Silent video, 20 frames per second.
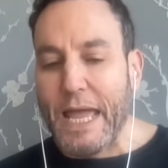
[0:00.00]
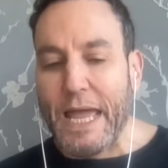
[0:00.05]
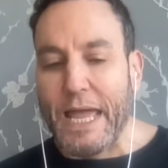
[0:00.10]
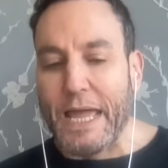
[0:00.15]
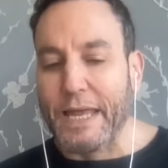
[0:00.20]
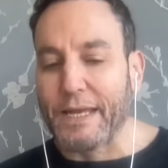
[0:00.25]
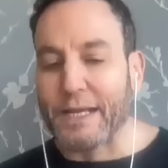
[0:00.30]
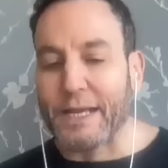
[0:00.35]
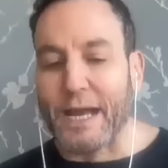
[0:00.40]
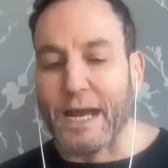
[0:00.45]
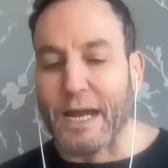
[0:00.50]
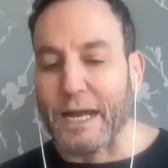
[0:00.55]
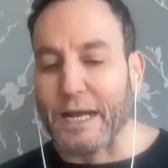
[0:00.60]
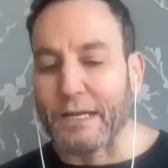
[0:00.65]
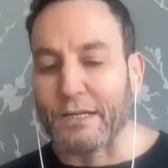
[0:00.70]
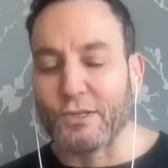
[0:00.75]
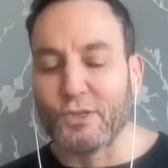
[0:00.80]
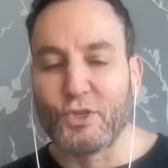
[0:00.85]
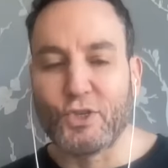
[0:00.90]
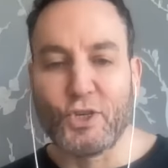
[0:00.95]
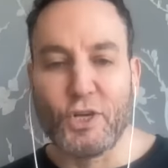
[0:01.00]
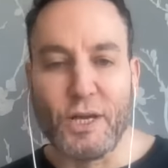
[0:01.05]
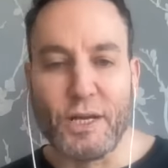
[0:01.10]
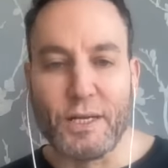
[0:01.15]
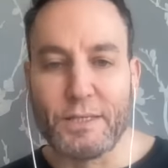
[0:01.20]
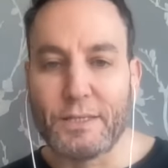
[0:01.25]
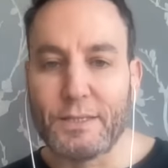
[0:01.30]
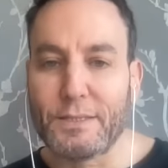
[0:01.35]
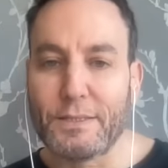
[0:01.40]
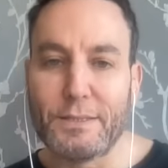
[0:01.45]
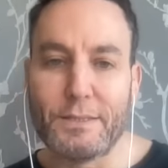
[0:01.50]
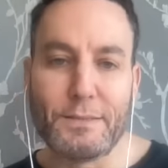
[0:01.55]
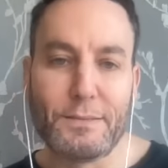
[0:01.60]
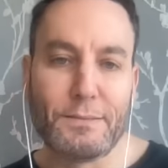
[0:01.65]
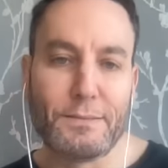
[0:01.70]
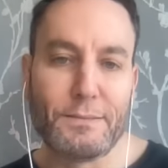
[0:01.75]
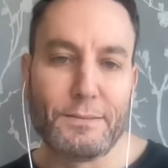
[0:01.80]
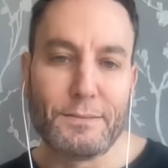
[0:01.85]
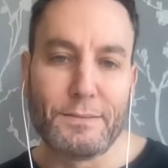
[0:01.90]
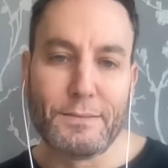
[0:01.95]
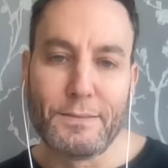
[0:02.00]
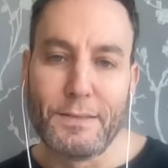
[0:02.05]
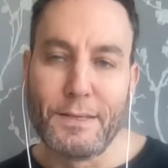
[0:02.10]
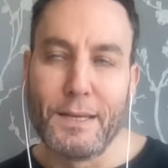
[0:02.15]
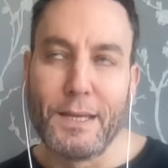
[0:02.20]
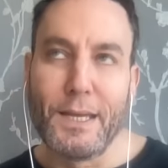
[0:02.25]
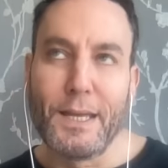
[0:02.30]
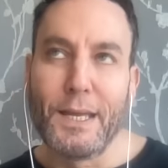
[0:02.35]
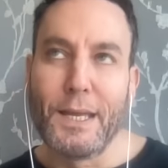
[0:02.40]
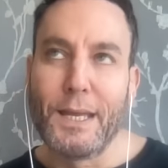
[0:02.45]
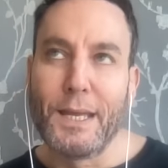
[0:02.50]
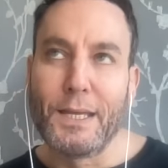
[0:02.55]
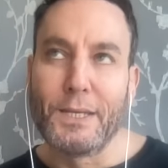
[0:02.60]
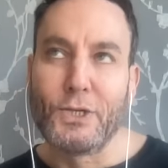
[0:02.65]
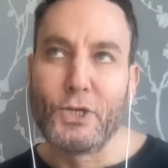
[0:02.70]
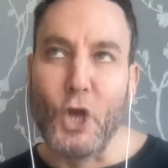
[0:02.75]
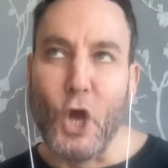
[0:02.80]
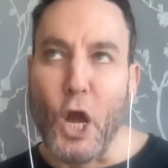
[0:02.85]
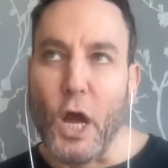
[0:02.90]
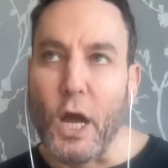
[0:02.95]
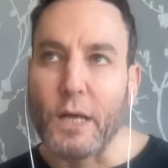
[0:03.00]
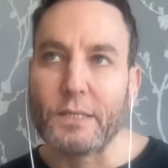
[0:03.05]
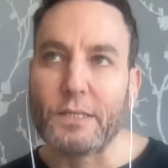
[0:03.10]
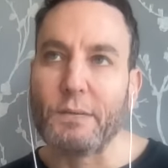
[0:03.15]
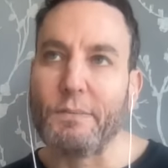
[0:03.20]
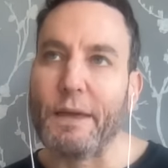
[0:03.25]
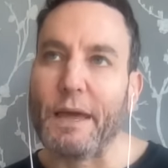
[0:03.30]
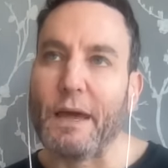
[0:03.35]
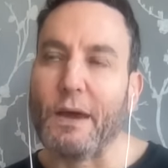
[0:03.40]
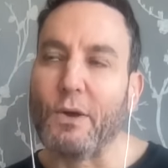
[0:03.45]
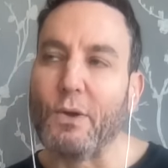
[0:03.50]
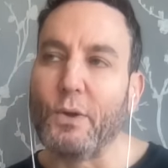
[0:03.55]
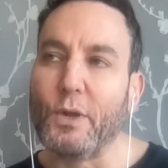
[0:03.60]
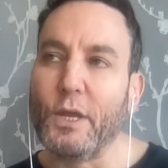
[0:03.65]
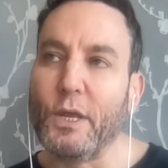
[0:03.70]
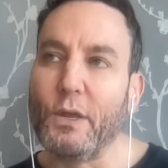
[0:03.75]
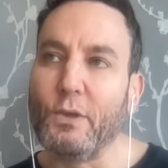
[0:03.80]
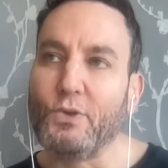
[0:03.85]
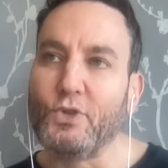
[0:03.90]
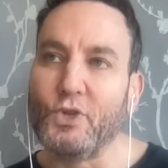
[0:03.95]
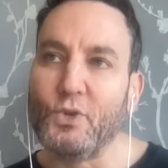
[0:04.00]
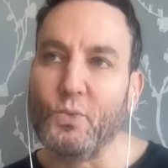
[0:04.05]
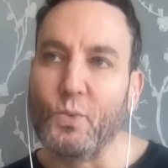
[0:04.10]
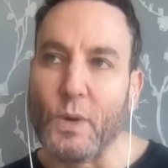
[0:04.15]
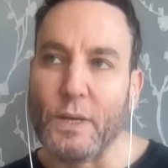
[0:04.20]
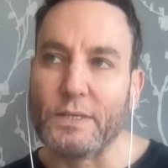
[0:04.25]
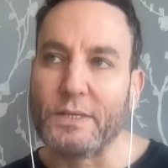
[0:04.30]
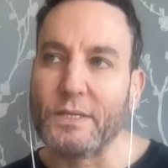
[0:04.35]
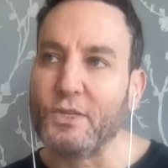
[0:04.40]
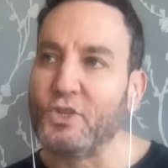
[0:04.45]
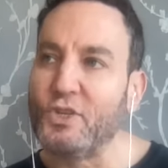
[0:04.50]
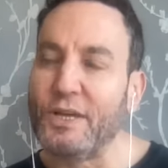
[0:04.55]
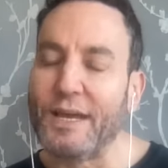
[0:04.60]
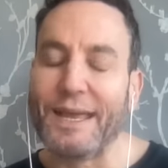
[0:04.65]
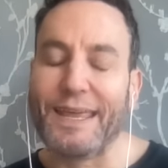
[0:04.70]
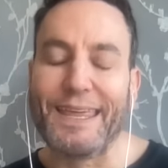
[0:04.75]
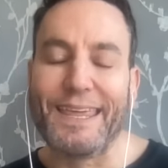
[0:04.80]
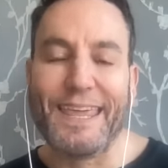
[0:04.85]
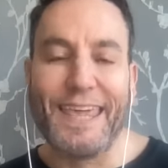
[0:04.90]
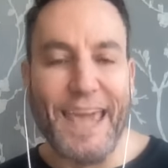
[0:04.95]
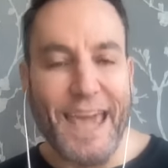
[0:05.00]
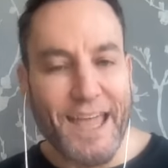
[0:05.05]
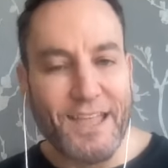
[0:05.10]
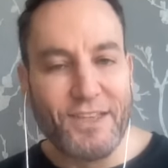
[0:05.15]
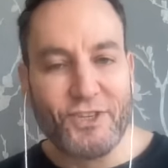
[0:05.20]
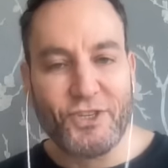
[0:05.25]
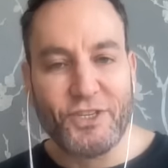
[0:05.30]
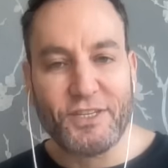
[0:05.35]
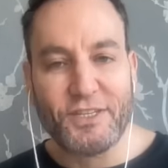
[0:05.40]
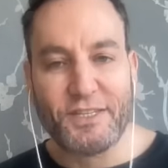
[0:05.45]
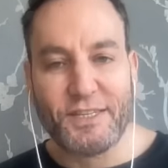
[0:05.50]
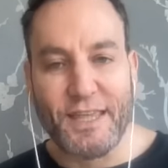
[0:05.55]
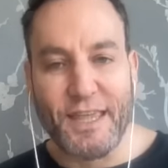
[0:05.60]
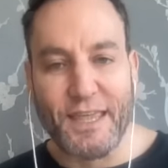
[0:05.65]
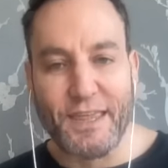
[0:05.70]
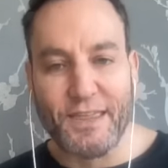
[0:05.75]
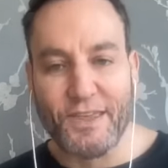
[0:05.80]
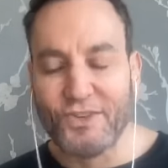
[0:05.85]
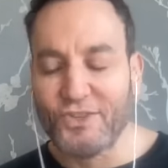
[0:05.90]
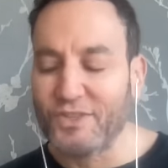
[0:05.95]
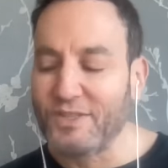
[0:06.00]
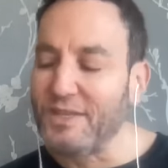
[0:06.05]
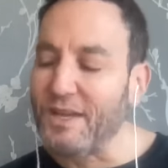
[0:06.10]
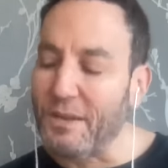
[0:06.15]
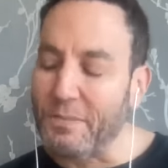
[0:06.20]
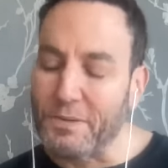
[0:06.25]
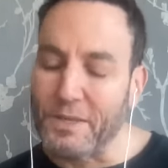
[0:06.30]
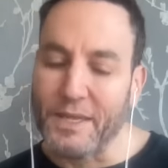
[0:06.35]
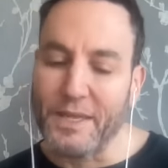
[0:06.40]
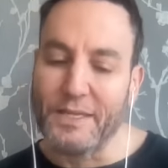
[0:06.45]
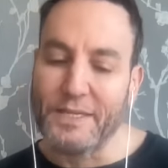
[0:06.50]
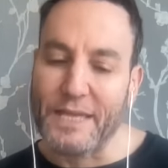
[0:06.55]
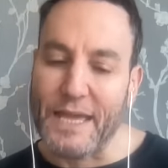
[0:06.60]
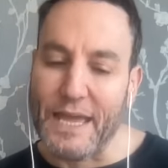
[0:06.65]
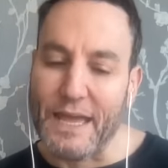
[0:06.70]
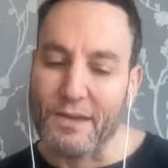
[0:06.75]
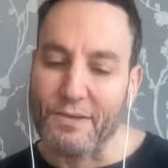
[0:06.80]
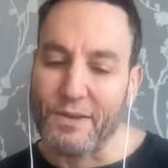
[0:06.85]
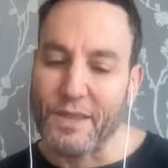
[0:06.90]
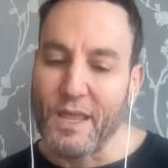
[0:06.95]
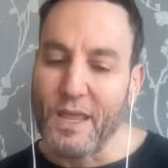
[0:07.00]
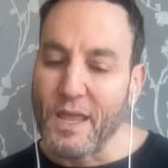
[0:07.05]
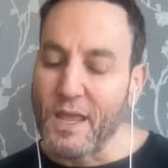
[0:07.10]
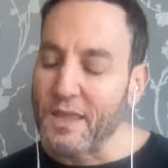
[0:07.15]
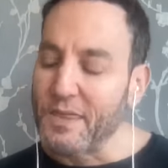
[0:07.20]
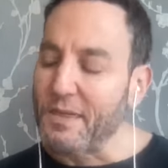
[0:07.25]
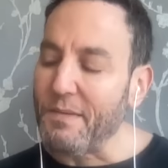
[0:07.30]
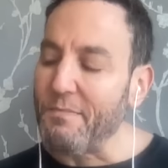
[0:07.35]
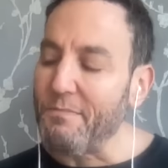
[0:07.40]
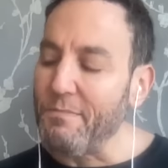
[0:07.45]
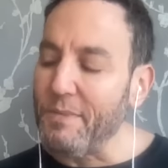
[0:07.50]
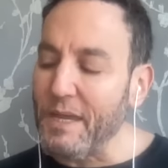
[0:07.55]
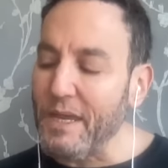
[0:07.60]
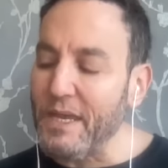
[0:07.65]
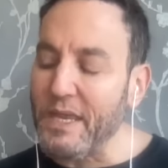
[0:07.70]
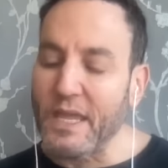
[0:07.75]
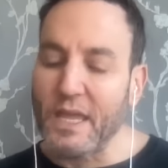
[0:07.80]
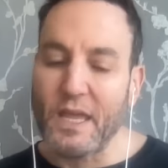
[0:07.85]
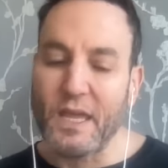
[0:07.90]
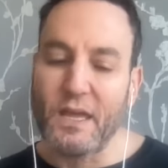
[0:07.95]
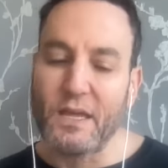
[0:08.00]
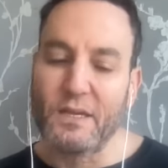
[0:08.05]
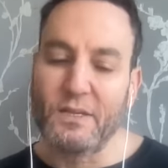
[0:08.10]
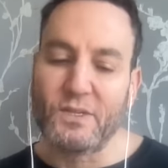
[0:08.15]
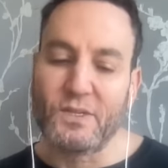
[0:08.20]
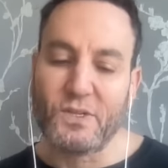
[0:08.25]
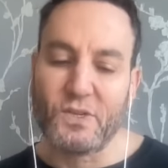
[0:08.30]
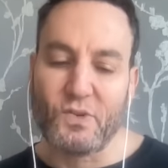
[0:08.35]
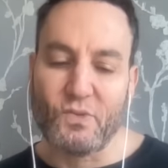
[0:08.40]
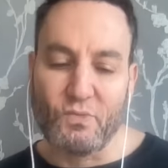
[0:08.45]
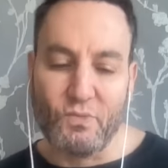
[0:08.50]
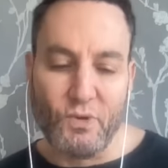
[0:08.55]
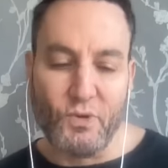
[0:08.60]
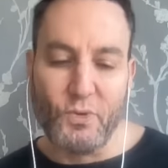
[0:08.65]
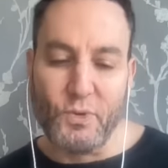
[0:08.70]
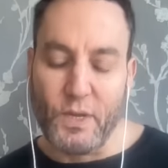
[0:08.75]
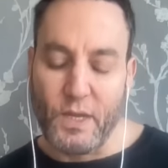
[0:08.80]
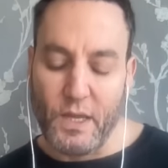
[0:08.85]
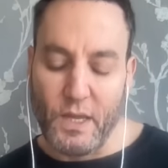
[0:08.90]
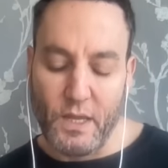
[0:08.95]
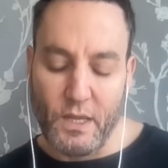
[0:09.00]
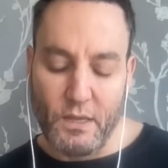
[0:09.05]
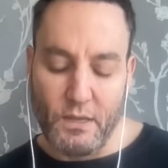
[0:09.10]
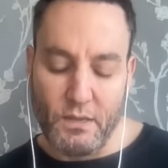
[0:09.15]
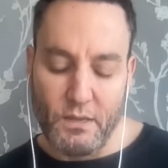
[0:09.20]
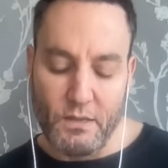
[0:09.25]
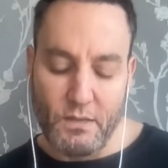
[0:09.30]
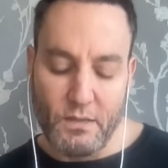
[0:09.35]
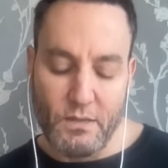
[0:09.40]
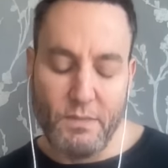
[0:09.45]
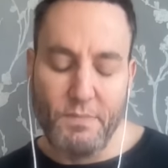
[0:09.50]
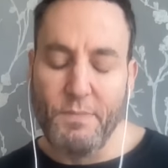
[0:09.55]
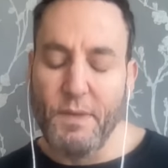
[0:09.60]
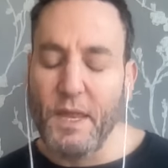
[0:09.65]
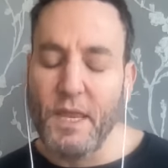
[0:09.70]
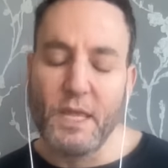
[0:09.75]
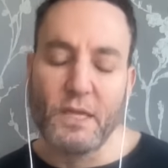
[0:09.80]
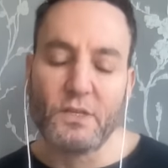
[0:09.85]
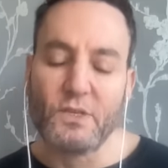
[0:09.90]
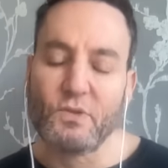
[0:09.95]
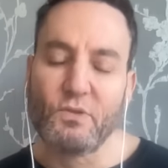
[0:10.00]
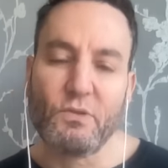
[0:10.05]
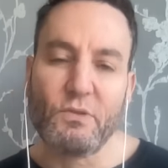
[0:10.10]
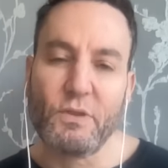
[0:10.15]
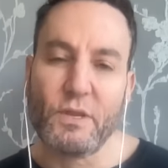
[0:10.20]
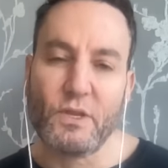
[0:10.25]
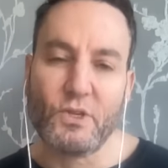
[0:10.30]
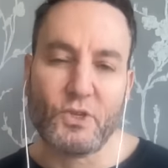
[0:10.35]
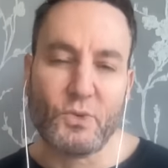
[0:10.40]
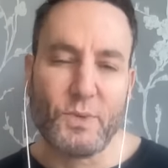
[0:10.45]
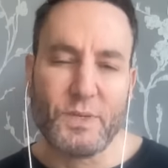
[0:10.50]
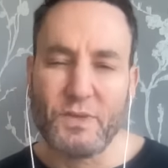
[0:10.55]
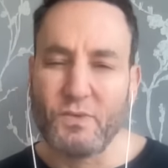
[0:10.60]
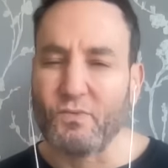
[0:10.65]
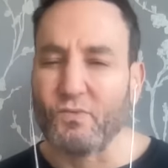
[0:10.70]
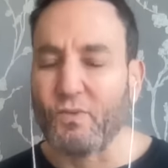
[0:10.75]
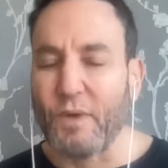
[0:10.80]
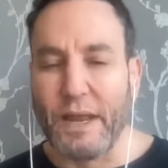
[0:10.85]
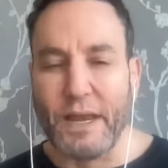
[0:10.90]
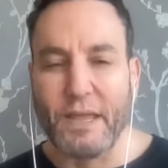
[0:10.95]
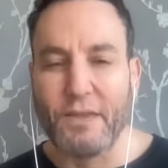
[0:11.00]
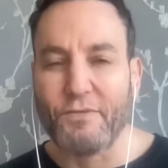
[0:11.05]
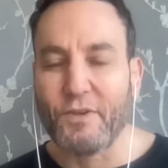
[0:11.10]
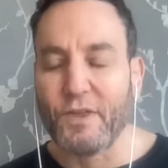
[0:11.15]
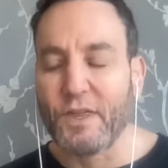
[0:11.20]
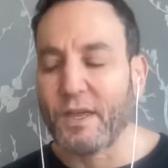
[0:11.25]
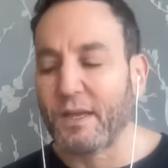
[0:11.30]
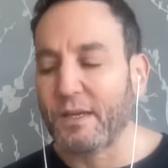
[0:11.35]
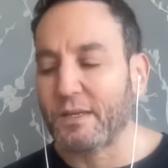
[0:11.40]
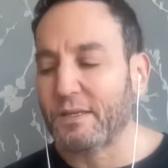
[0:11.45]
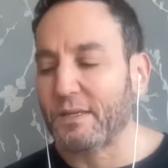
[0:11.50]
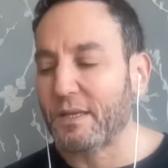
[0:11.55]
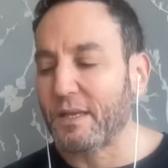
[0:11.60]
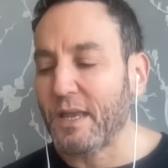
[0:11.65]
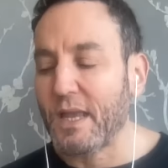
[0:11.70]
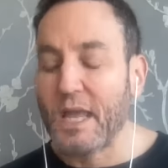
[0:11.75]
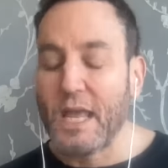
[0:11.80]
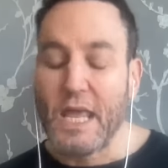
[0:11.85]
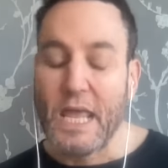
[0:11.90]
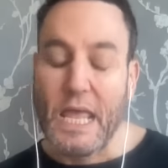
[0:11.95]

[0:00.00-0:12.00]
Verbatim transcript: And Kyle just talks about, you know, she wasn't, she, again, she's saying this, doubling down the media scrutiny media scrutiny. She wasn't ready for this. And